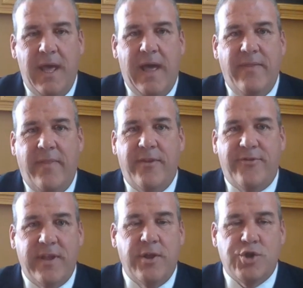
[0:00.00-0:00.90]
and then the
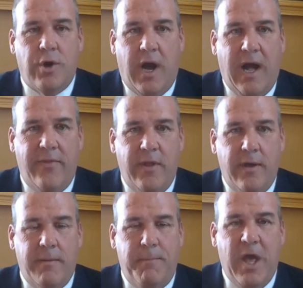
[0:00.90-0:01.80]
signature on
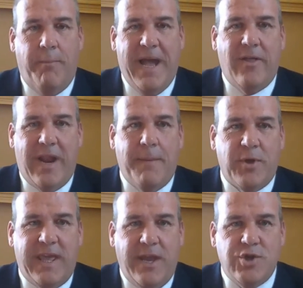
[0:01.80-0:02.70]
the mail ballot
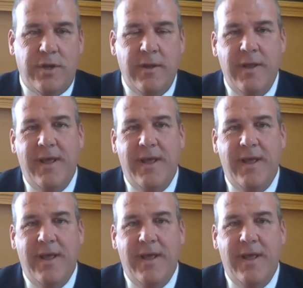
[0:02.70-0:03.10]
application,